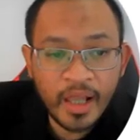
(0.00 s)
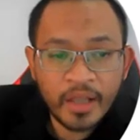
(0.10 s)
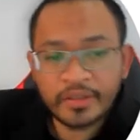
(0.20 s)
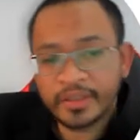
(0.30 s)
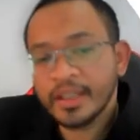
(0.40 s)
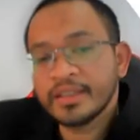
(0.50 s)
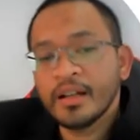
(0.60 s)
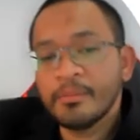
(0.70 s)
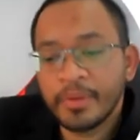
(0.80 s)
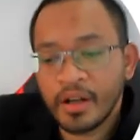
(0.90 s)
So the
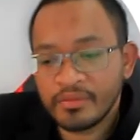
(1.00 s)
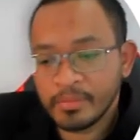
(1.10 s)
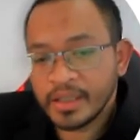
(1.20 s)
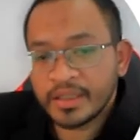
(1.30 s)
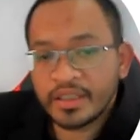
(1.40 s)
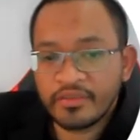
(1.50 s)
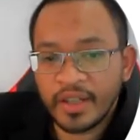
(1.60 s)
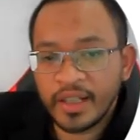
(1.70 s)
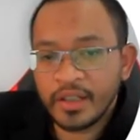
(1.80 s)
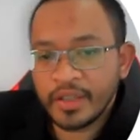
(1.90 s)
example of
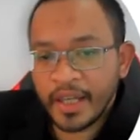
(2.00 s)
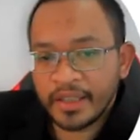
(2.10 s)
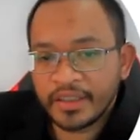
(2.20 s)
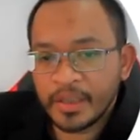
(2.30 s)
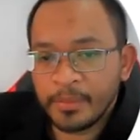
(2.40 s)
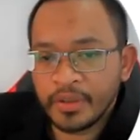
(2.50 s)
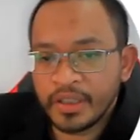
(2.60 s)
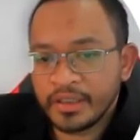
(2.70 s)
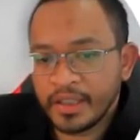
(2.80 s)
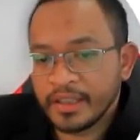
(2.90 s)
multi-value attribute
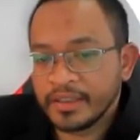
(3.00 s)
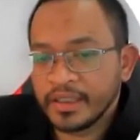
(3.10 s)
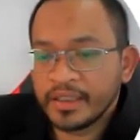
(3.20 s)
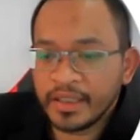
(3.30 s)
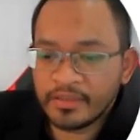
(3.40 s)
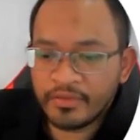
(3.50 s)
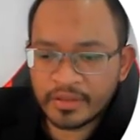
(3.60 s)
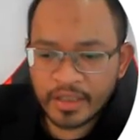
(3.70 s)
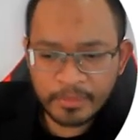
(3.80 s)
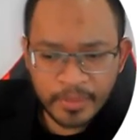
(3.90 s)
in entity. For
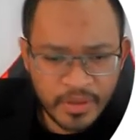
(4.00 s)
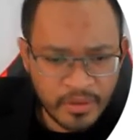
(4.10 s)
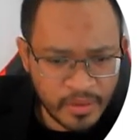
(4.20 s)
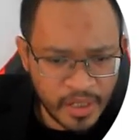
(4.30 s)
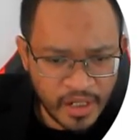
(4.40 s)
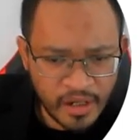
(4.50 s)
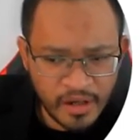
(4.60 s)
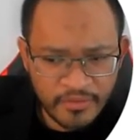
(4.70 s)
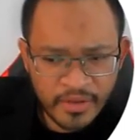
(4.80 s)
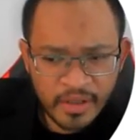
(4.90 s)
example, you
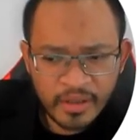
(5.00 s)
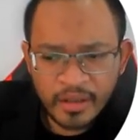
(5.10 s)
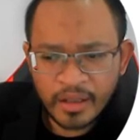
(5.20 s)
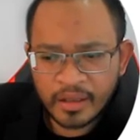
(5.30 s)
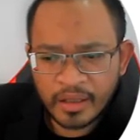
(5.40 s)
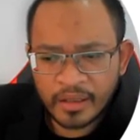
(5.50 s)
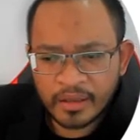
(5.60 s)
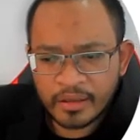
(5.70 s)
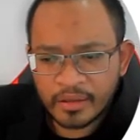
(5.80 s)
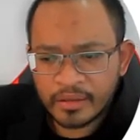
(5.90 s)
have
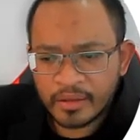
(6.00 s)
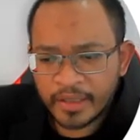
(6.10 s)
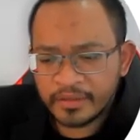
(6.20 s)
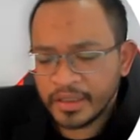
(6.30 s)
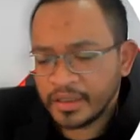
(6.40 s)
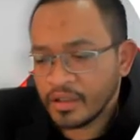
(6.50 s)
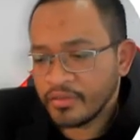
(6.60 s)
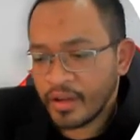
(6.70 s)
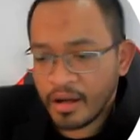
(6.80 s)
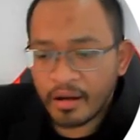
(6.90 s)
entity
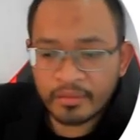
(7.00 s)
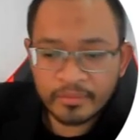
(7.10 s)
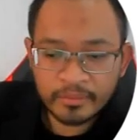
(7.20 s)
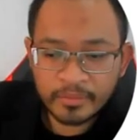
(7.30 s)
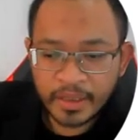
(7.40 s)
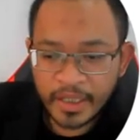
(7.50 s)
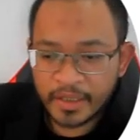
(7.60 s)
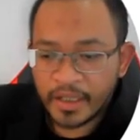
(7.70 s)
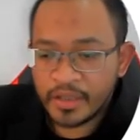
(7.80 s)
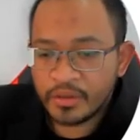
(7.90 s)
of car. Okay,
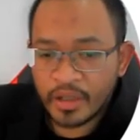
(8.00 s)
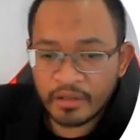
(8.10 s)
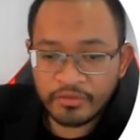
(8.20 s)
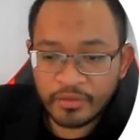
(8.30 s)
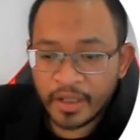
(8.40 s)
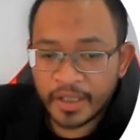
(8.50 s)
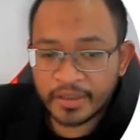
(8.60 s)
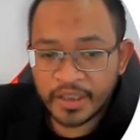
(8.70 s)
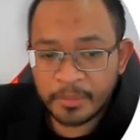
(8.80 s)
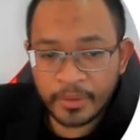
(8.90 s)
and then you have four
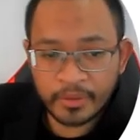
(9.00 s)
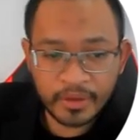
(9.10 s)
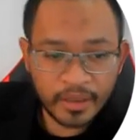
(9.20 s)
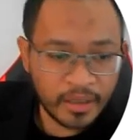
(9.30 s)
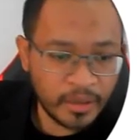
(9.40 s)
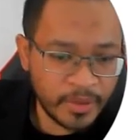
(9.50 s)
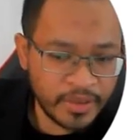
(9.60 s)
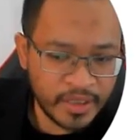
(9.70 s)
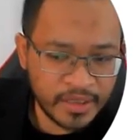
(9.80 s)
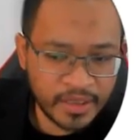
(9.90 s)
attribute, which is